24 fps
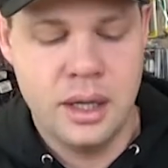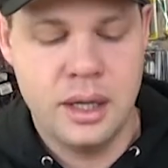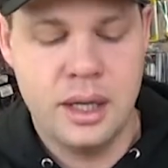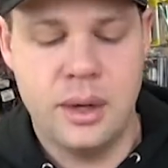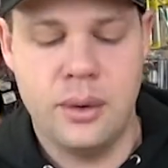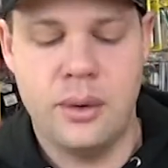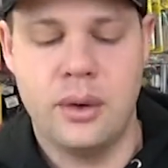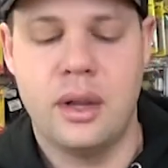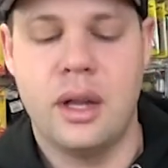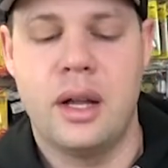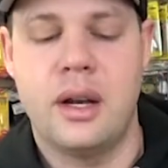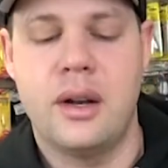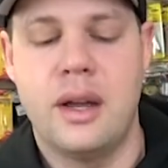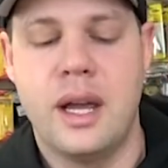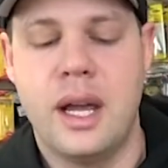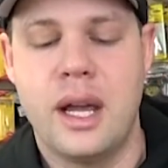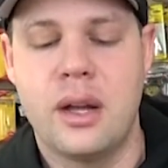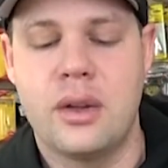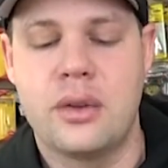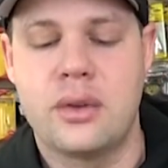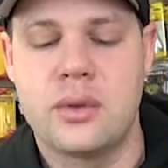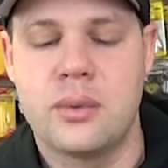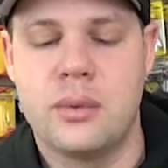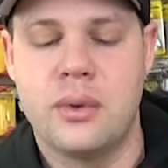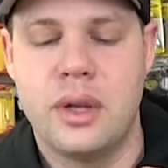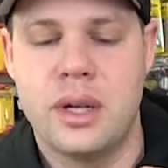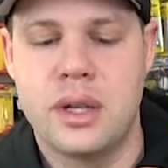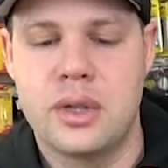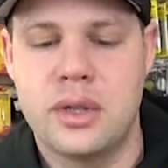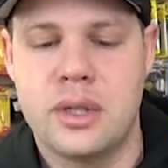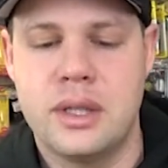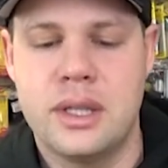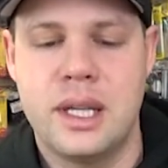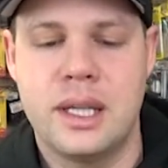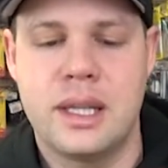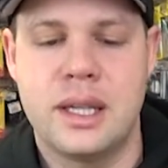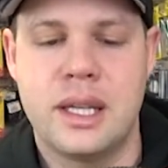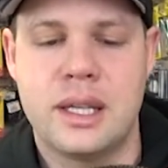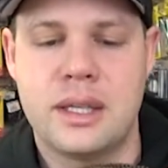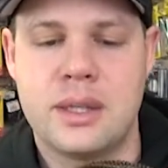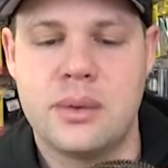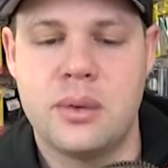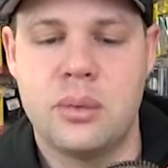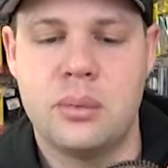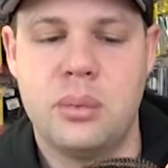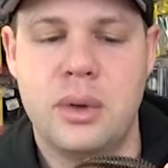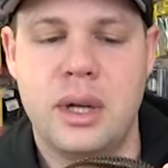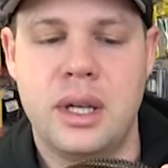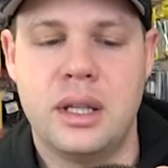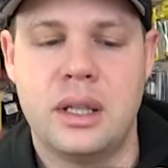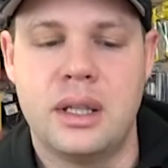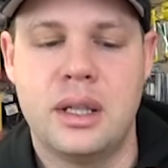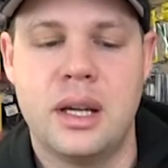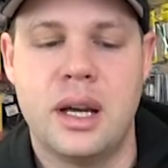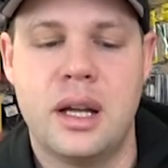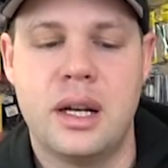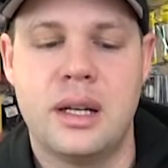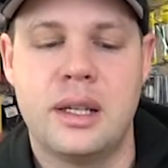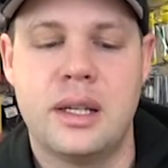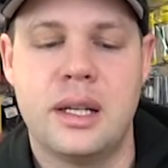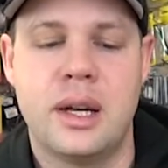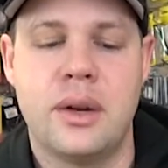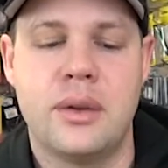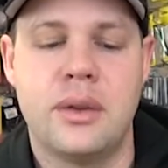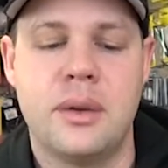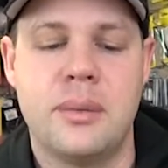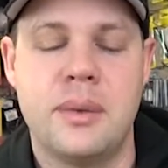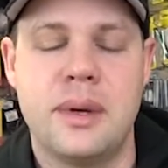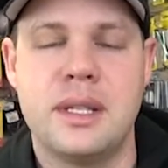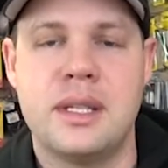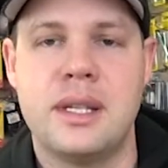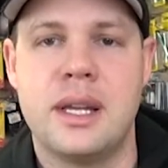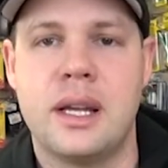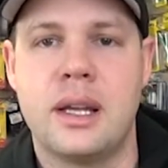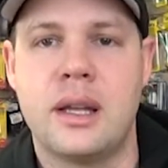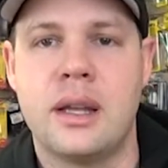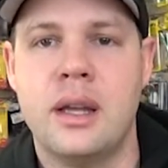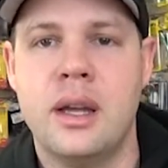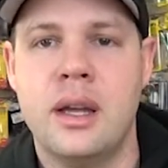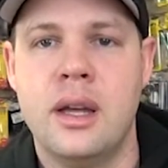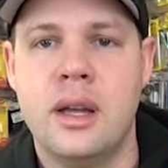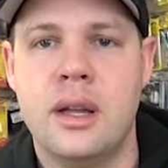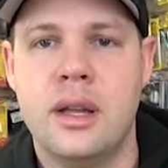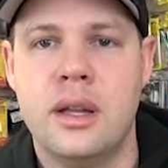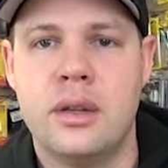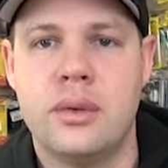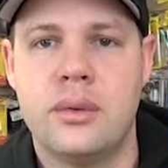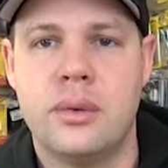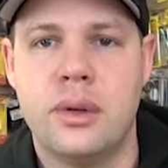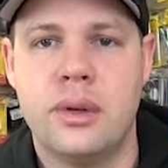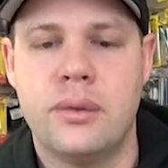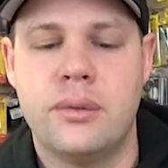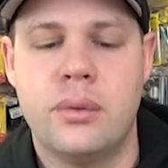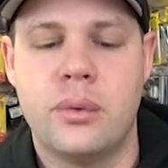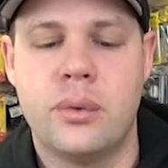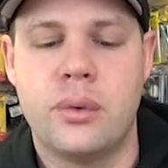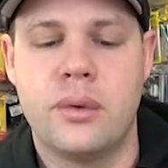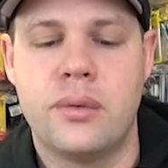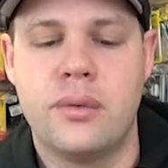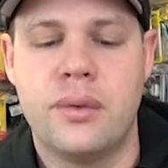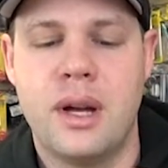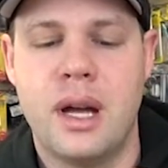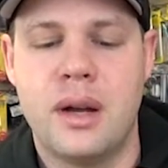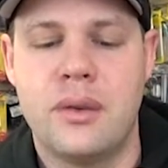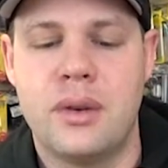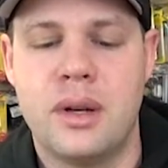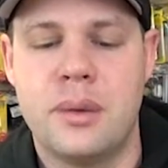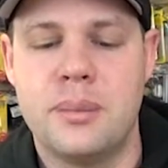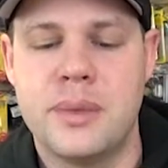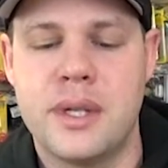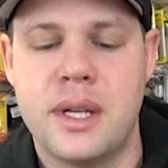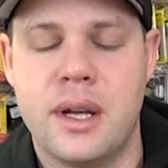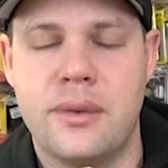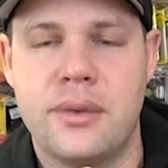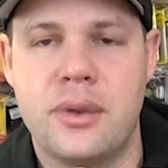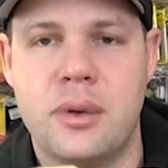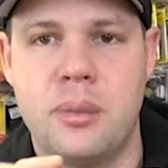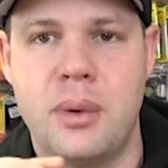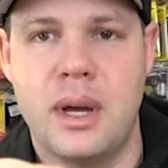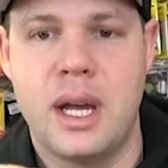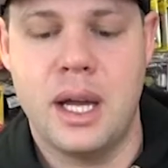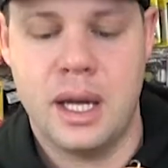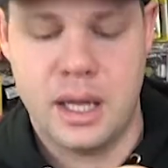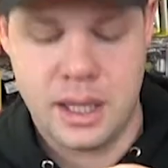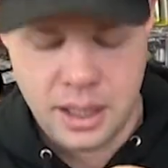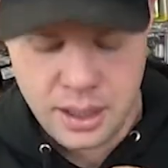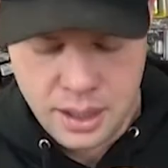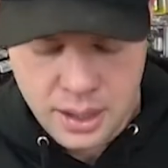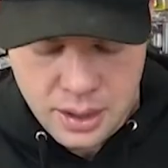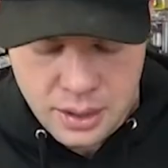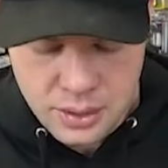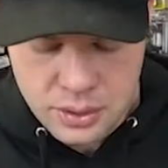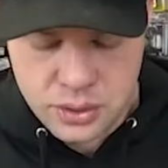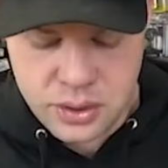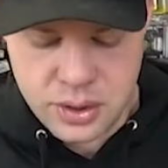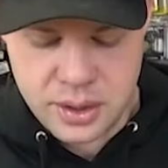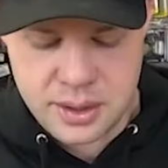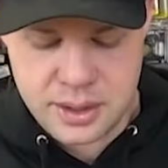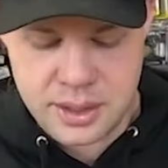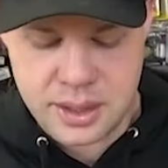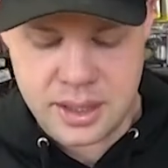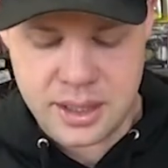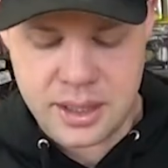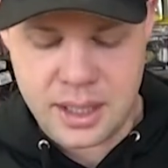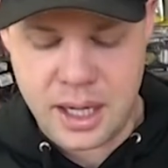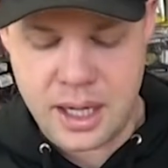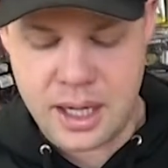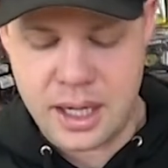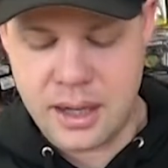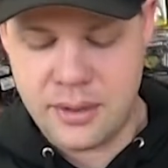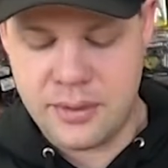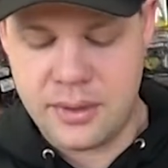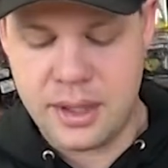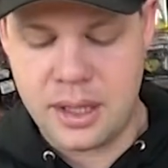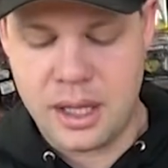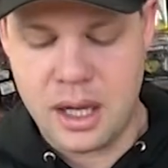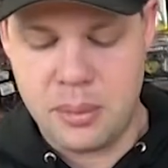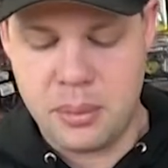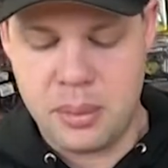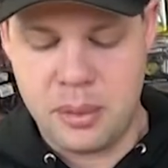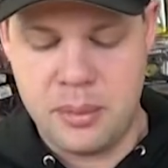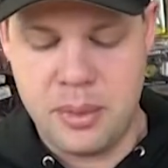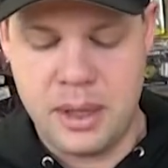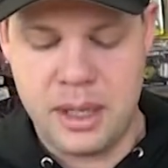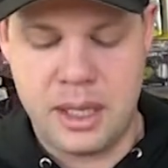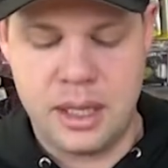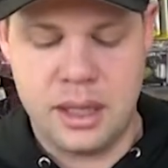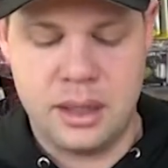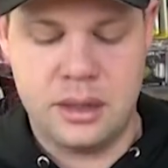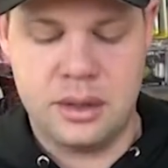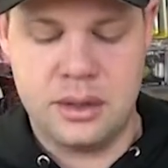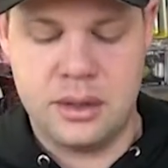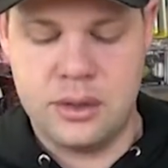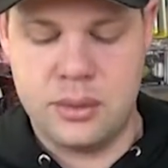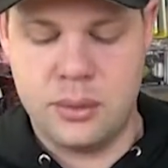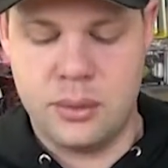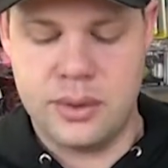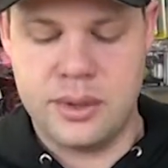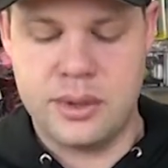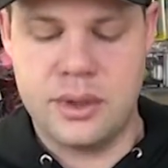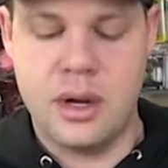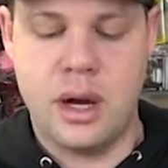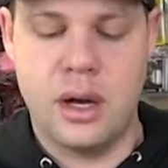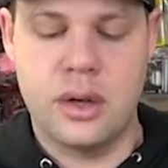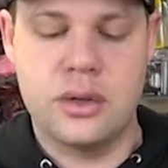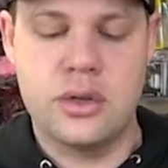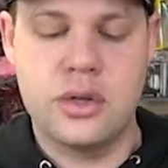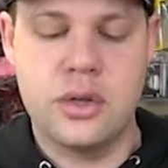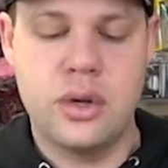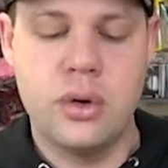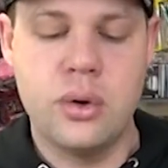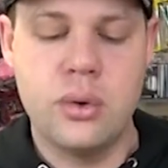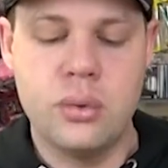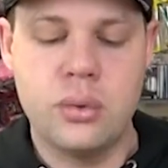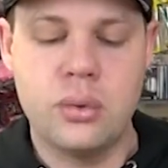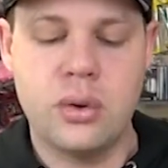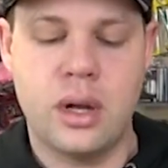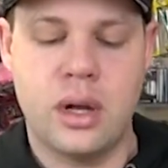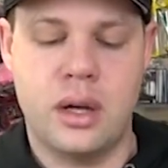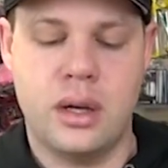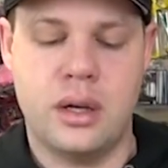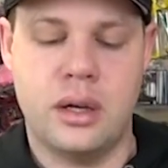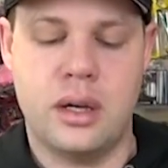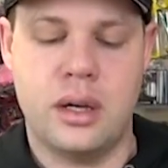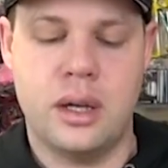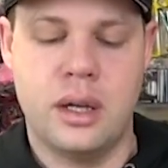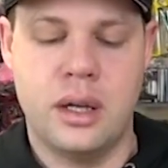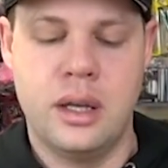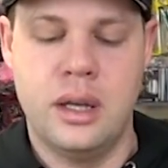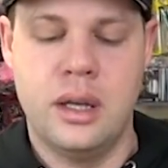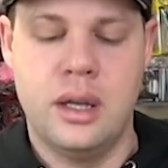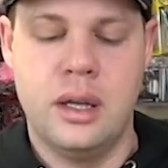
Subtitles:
Now a lot of anglers will actually take that swim bait and cut it down. They might take 3, 4, 5 ribs off the back just to tighten everything up and make it so it's not too long.